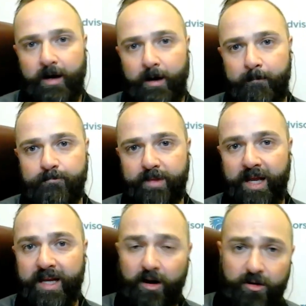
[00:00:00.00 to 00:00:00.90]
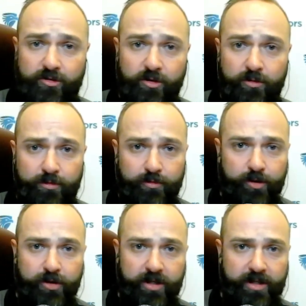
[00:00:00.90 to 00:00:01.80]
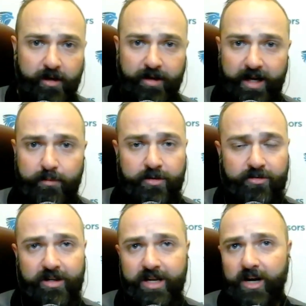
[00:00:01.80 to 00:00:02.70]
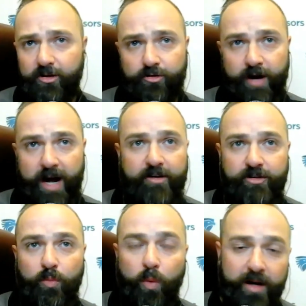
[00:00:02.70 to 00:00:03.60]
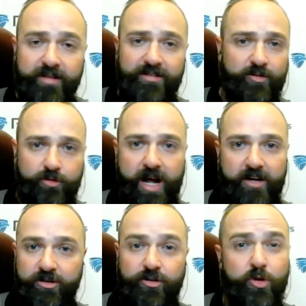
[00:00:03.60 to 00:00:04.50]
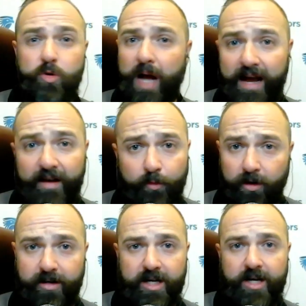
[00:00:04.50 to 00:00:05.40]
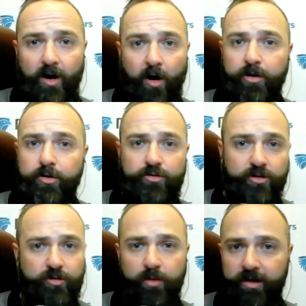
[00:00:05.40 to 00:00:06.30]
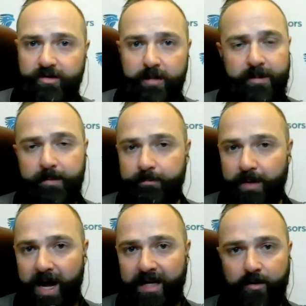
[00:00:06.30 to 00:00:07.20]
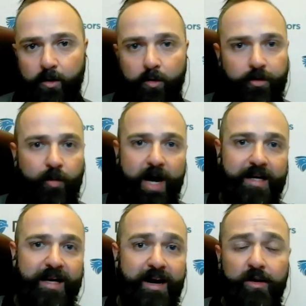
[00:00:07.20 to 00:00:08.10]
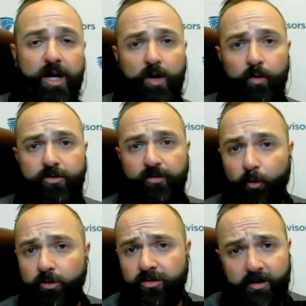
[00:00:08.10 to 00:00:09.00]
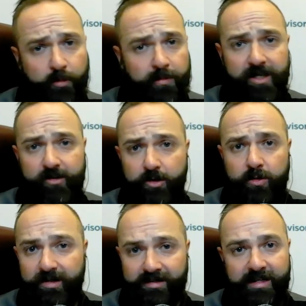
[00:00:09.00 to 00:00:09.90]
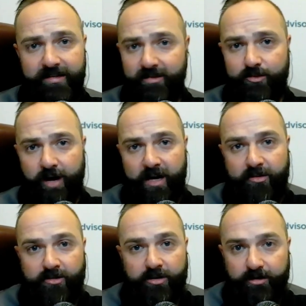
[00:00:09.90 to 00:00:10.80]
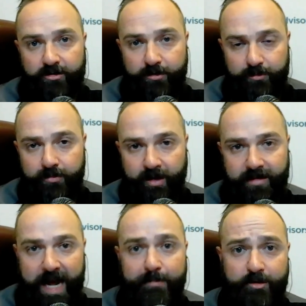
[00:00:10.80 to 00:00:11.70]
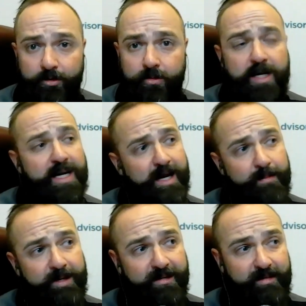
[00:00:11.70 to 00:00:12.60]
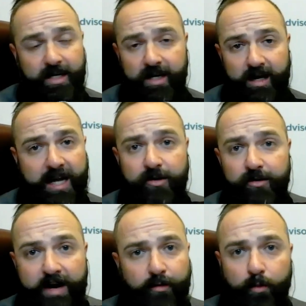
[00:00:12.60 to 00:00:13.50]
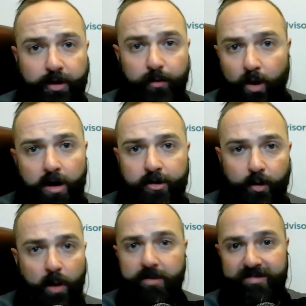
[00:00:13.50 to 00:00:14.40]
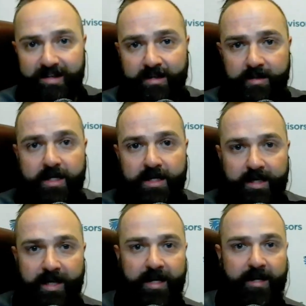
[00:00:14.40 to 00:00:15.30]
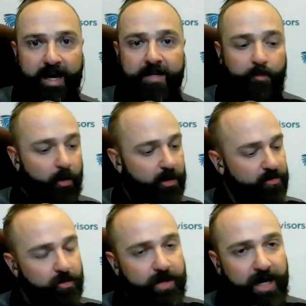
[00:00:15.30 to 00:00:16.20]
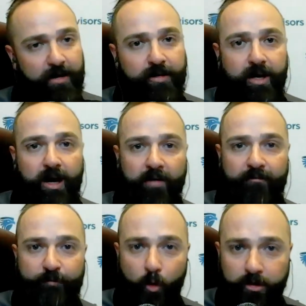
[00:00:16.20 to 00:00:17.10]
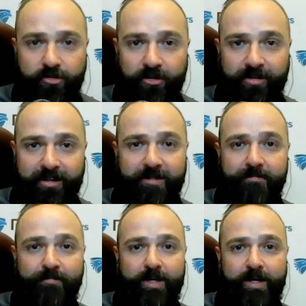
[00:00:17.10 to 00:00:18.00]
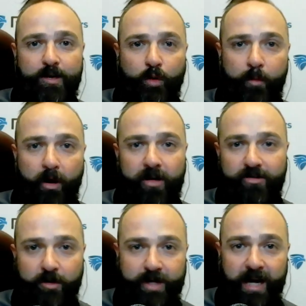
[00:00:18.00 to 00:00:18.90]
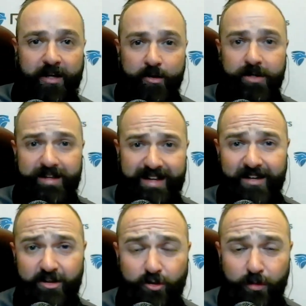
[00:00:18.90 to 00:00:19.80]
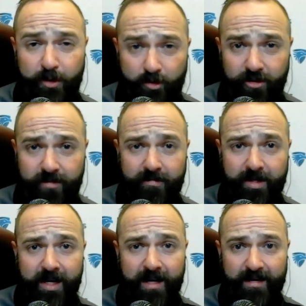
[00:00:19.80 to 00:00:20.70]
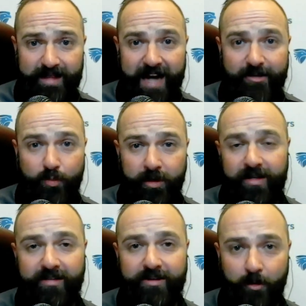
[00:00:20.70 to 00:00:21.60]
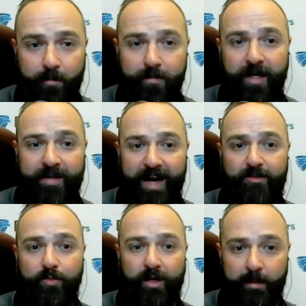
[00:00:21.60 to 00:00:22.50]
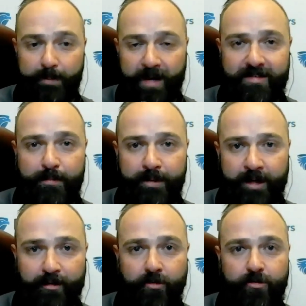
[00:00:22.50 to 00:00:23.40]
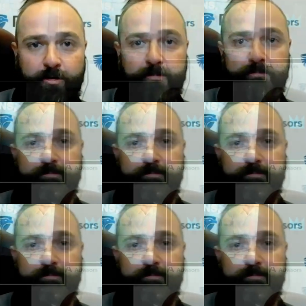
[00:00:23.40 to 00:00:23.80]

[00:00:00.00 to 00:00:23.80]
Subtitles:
And also, you hit the nail on the head when you said strategy. What is the strategy? Do you have one? Mm-hmm. Are you just going to typically buy and hold and ride it out? Which, unfortunately, that's what many do. And it's an easy strategy to adapt to because, hey, you're never really wrong. You're always in. And, hey, markets go down. Unfortunately, when markets go down, you need to take a distribution. That's when it hits home, and that's when it impacts that plan long term.